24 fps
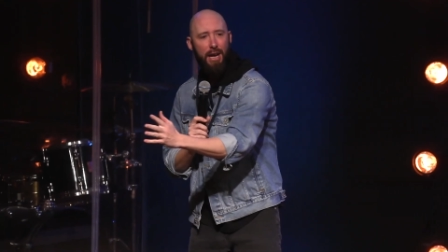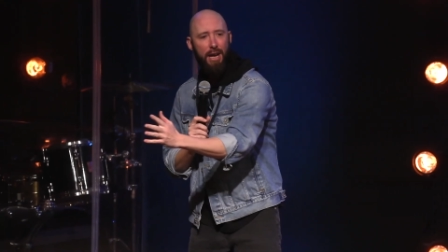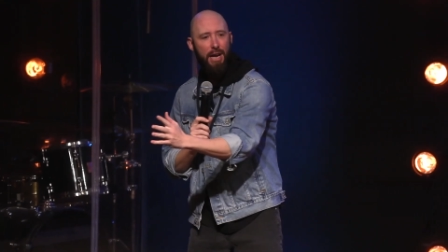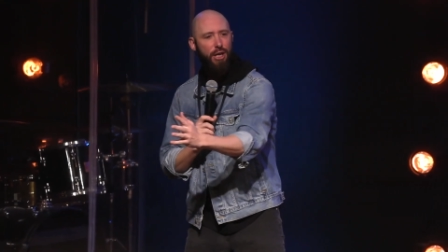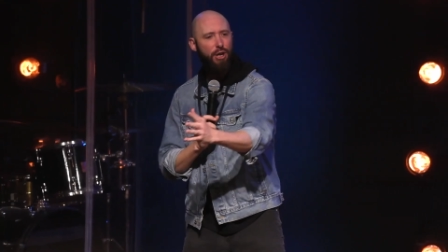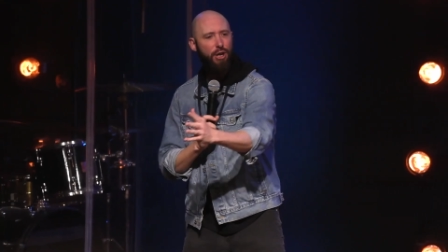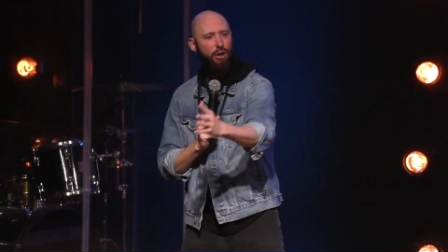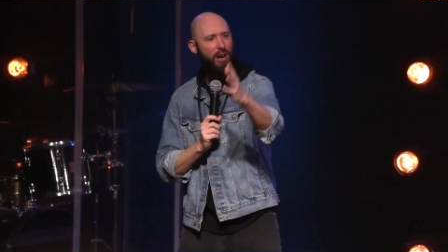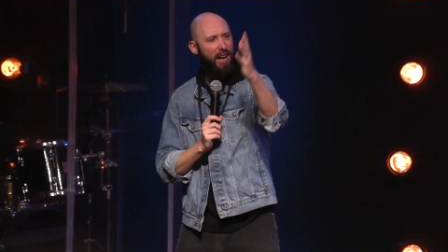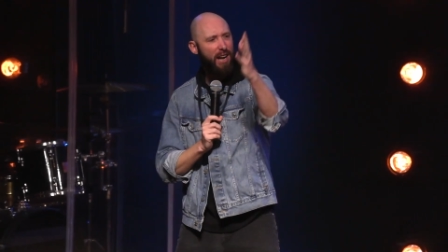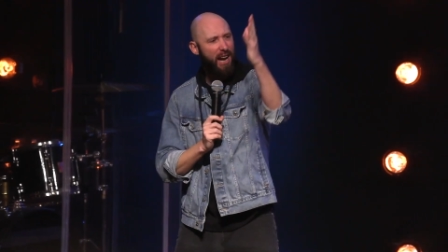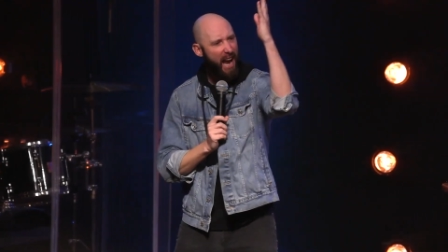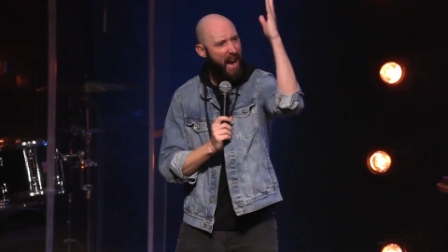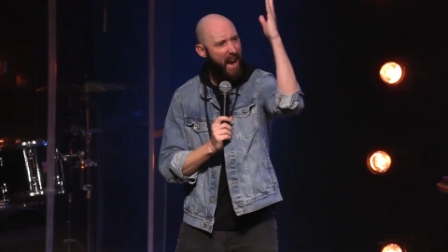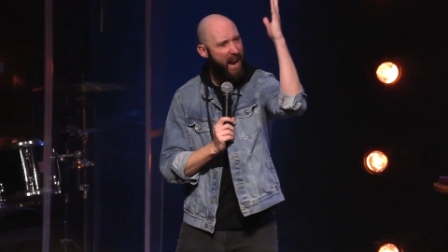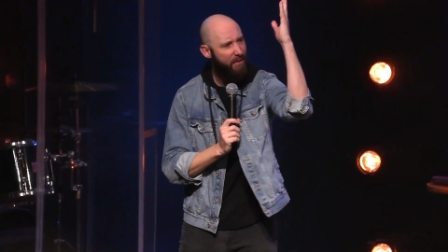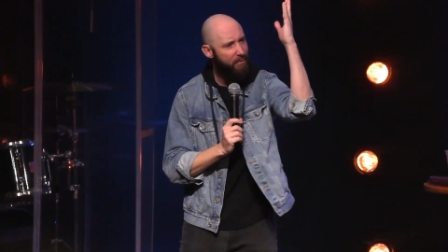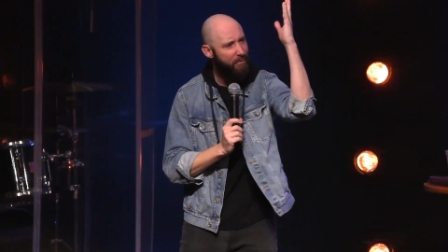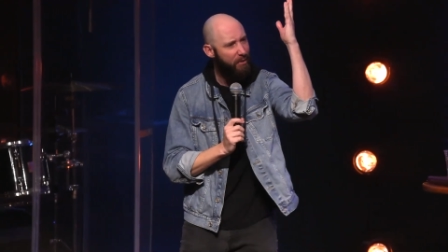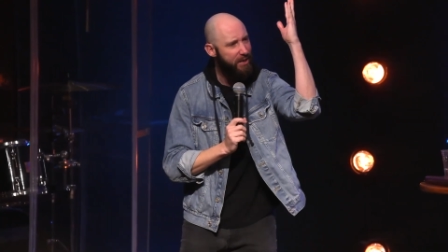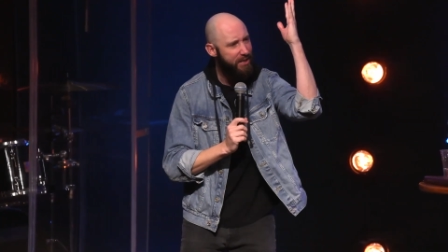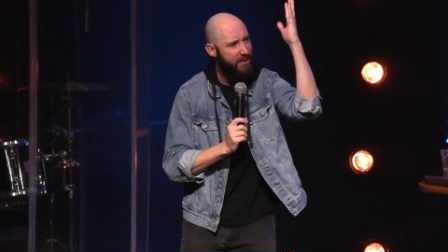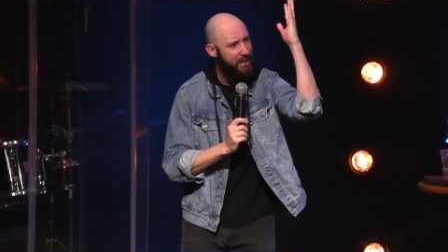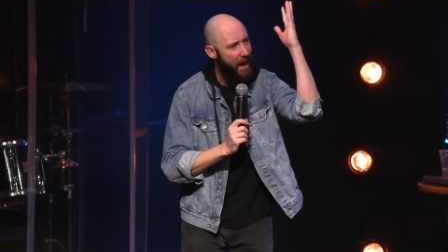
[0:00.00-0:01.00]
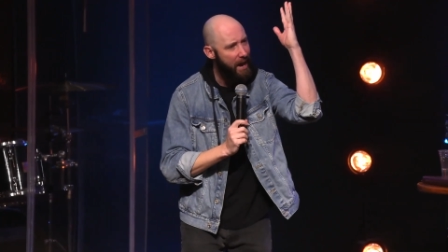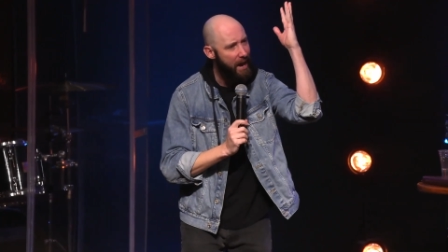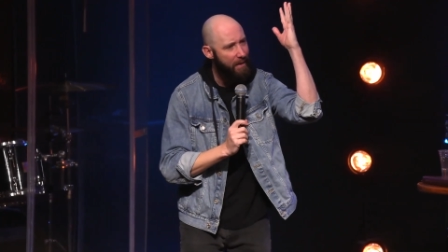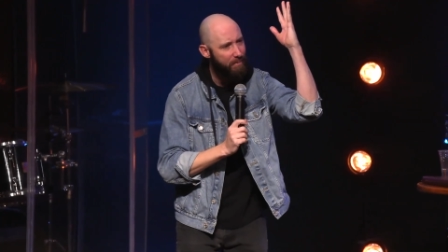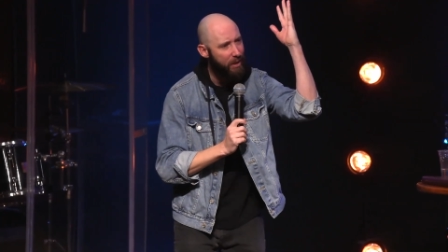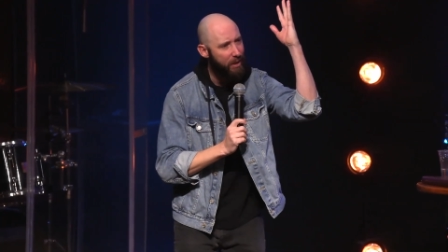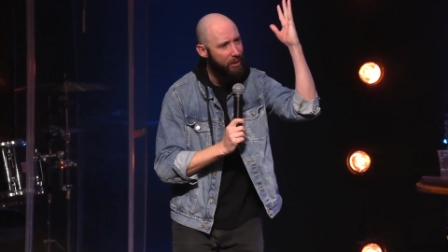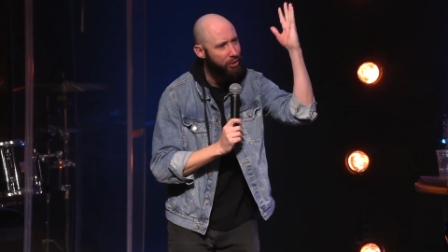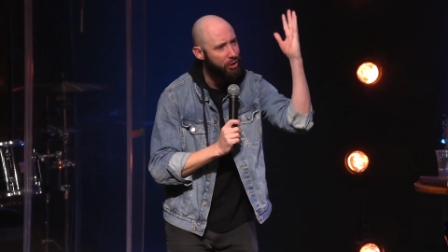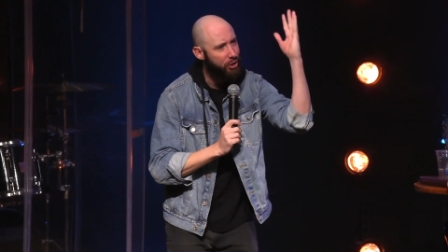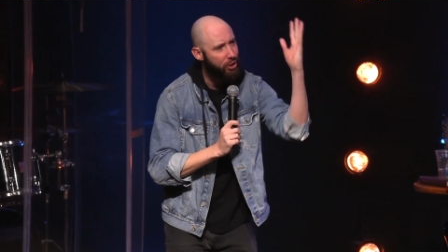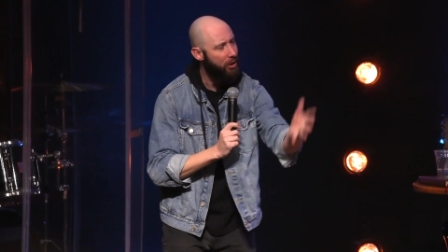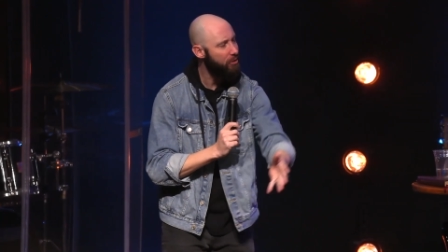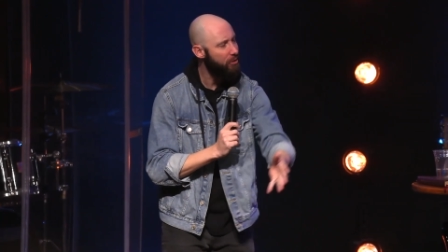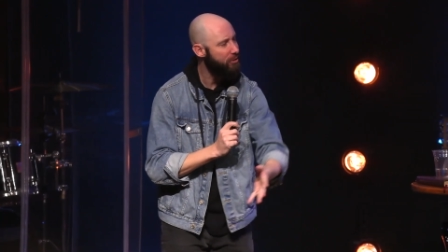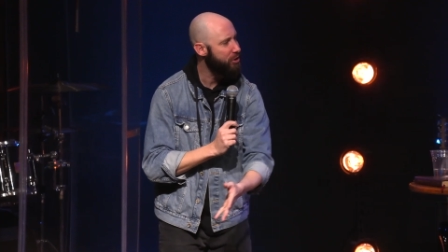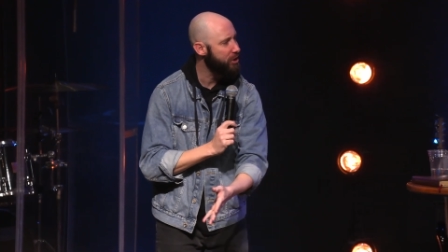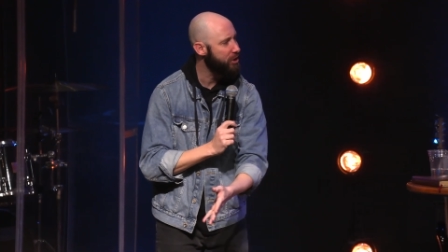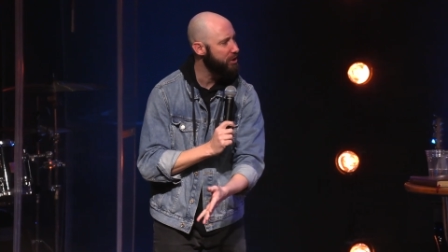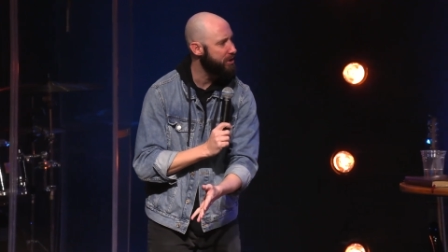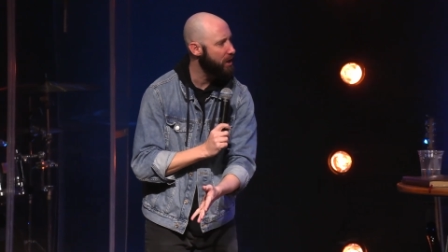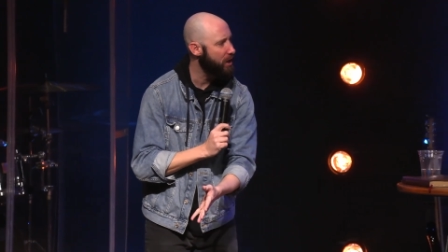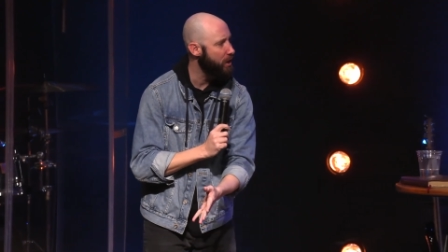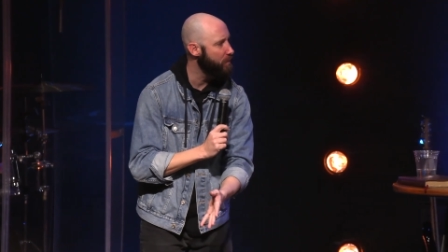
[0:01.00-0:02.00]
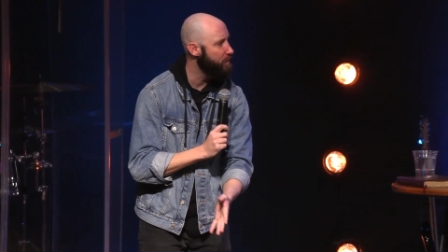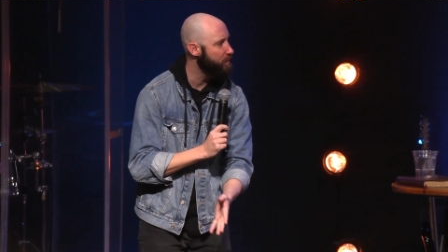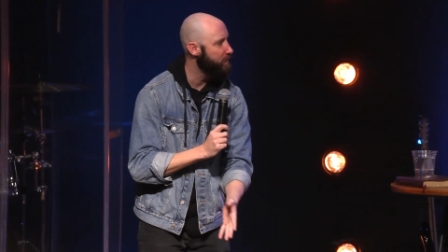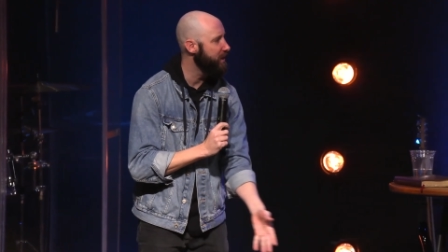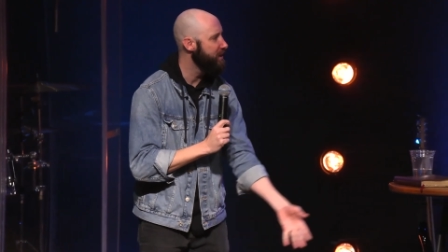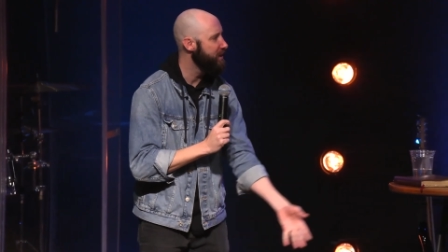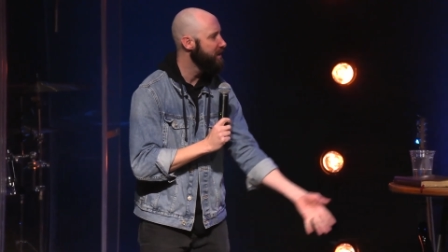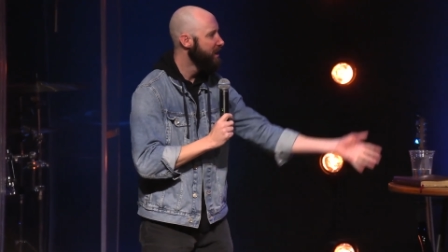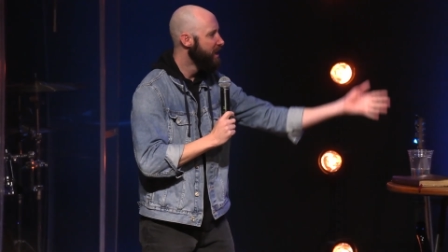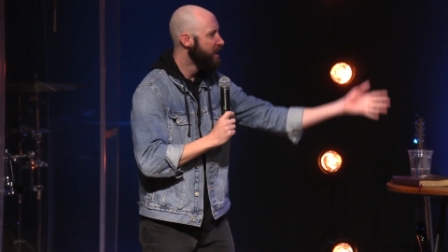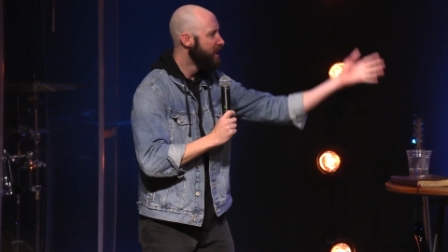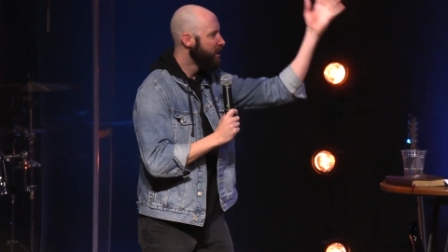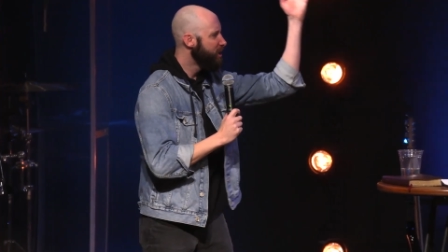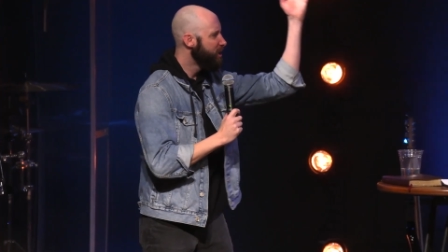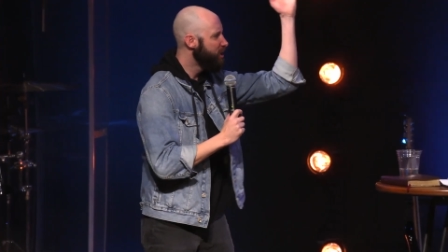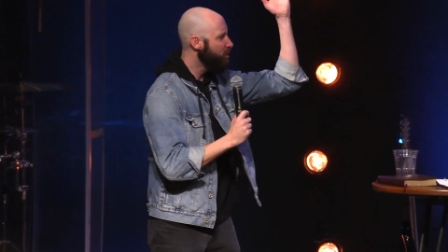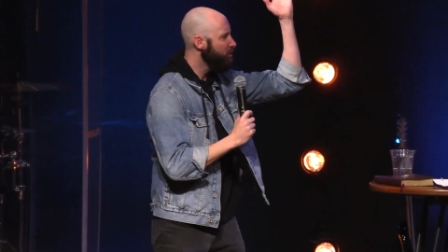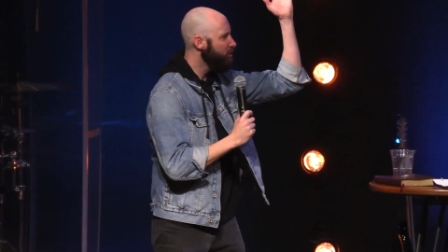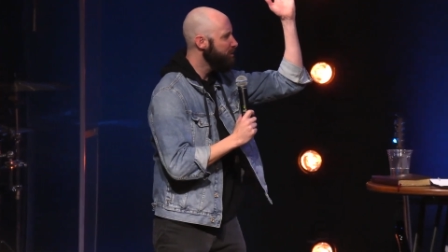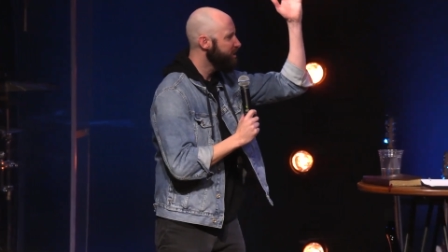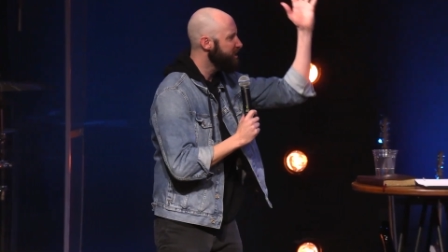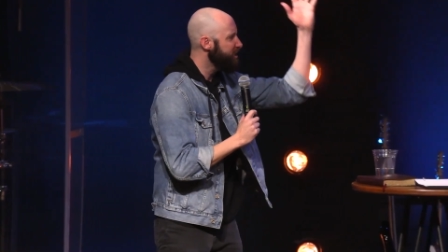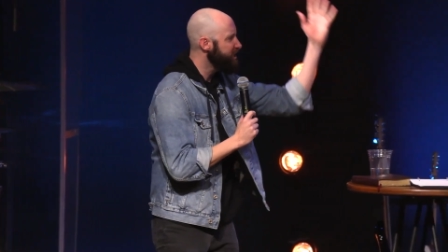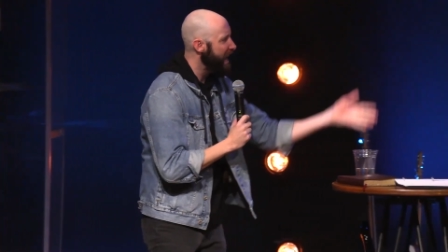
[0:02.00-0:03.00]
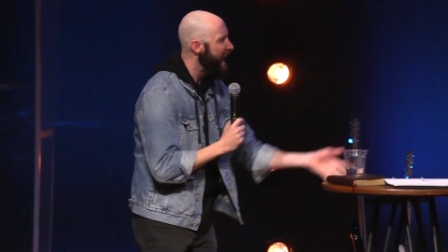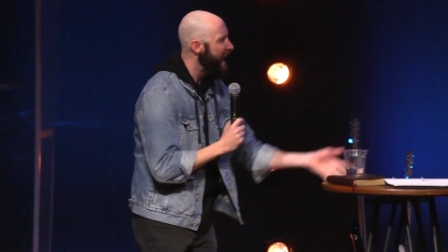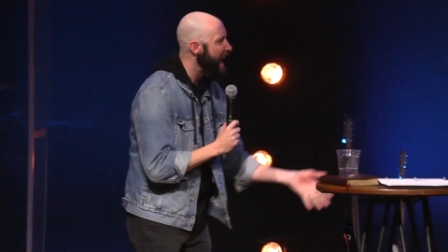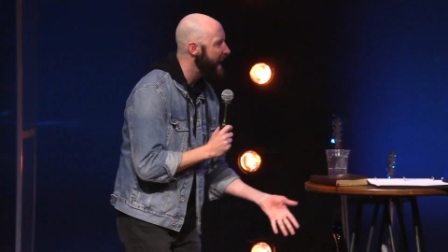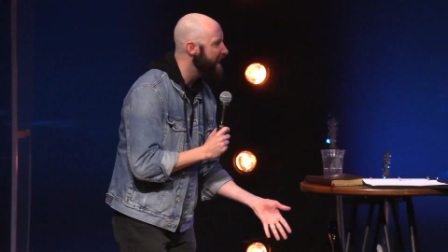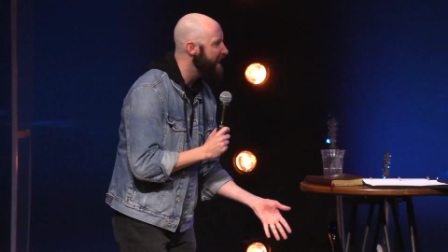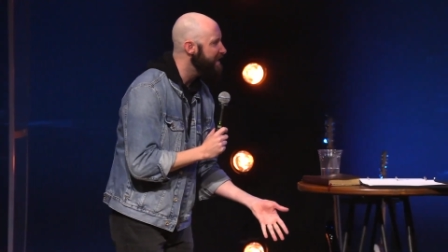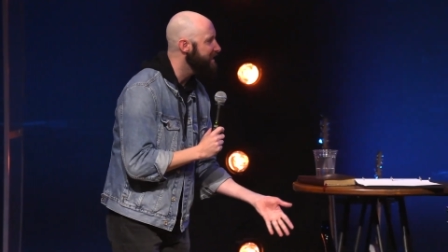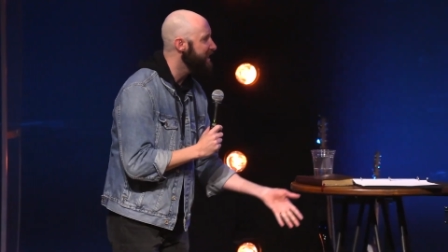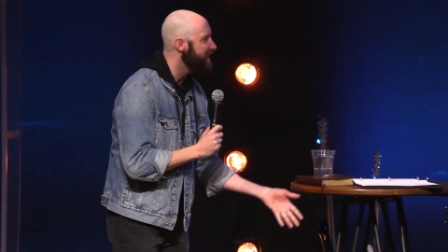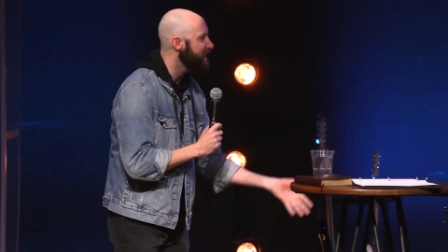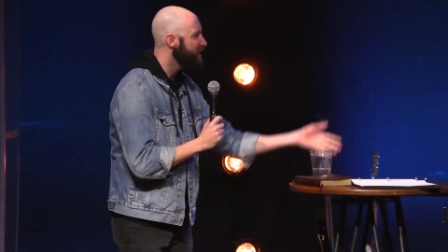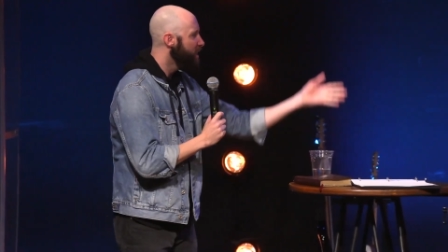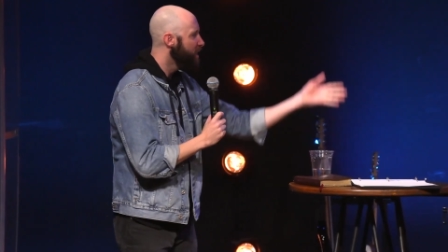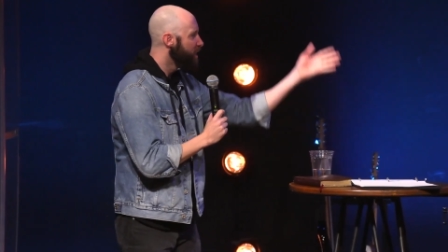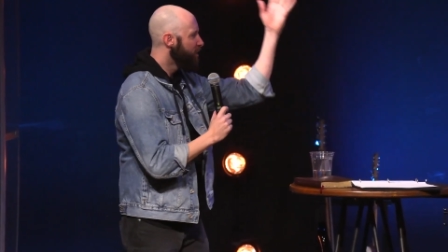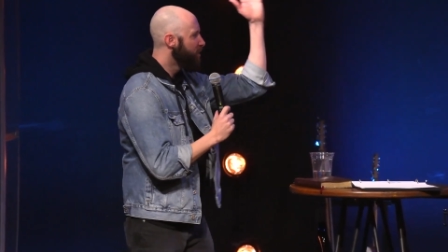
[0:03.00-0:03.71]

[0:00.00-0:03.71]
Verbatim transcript: You're at every time the church is open. You're tithing.